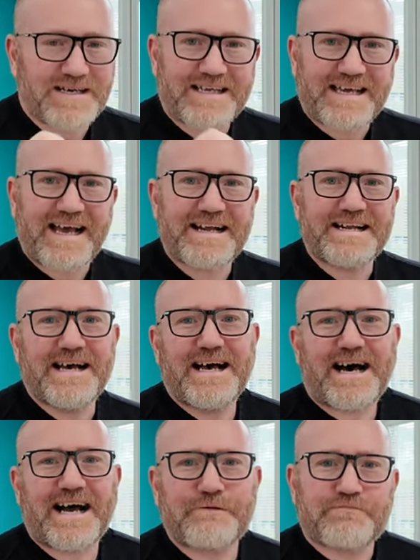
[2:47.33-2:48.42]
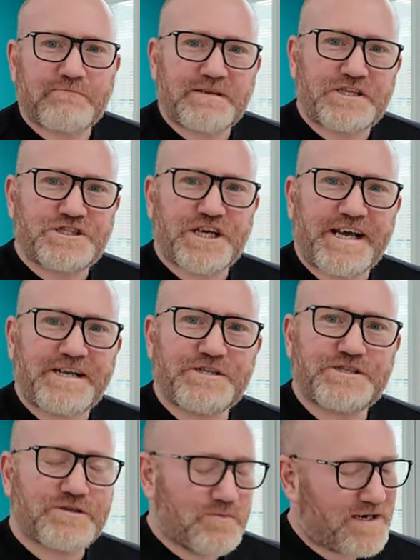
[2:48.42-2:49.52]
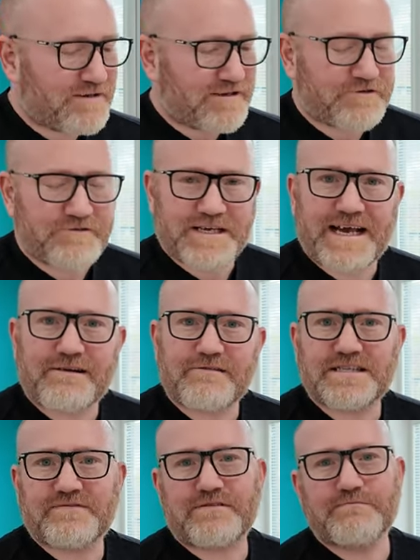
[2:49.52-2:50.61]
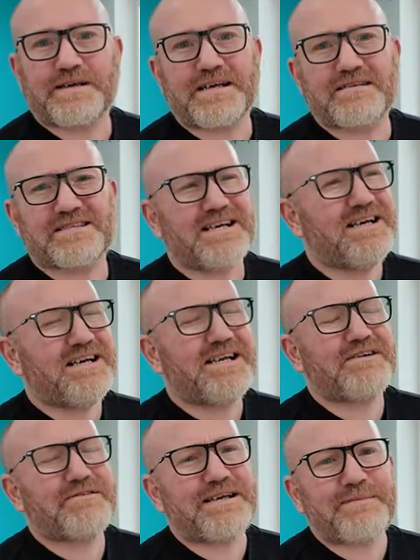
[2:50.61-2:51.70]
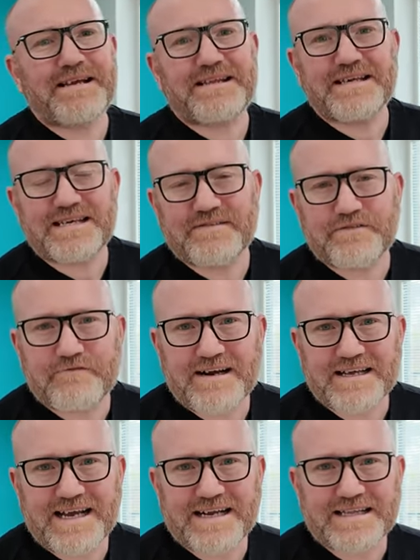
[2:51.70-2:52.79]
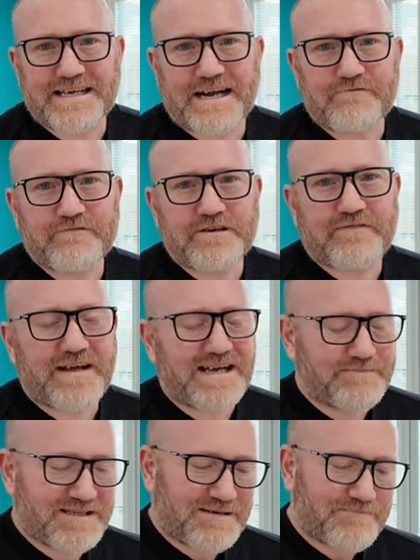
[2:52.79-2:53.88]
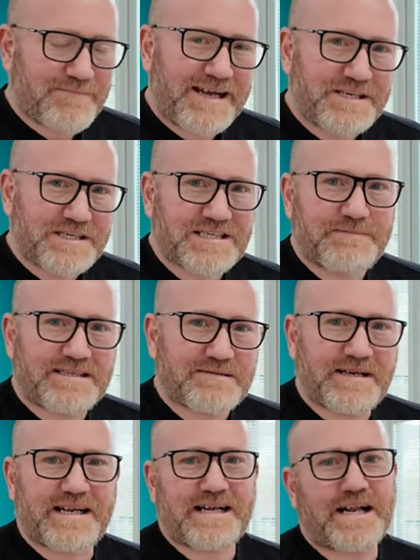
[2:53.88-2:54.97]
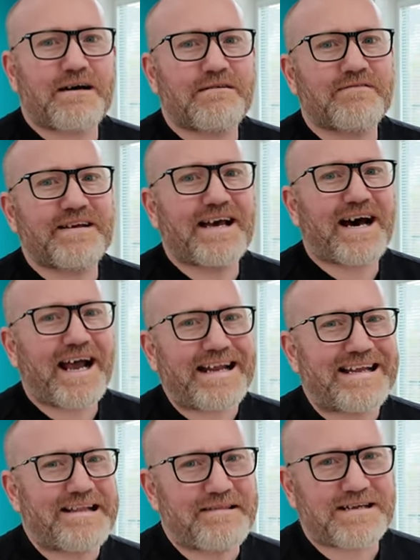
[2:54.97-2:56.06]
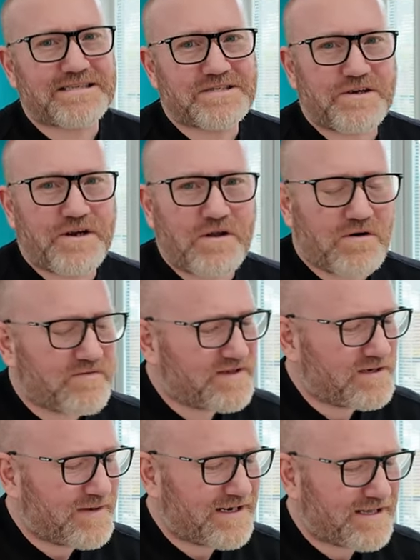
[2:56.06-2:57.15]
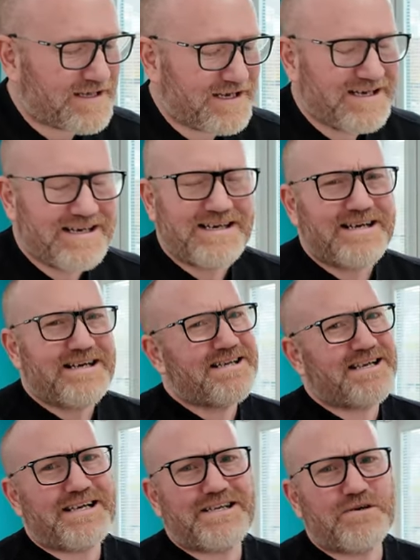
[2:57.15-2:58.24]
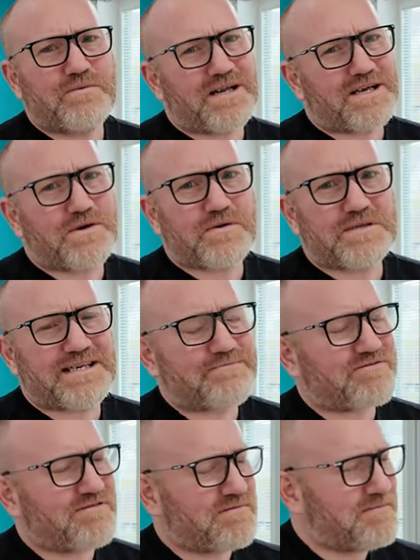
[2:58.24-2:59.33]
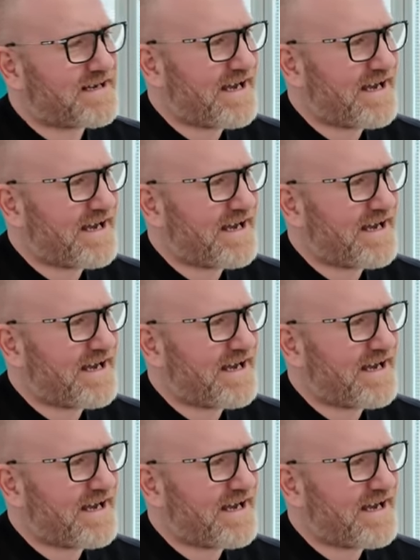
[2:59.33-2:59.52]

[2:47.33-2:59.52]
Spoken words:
again, I'd probably change where I grew the carrots from, because, you know, you might think you've eradicated carrot root fly, but there might just be some little larvae hiding in that soil over the winter there that you don't want to cause that problem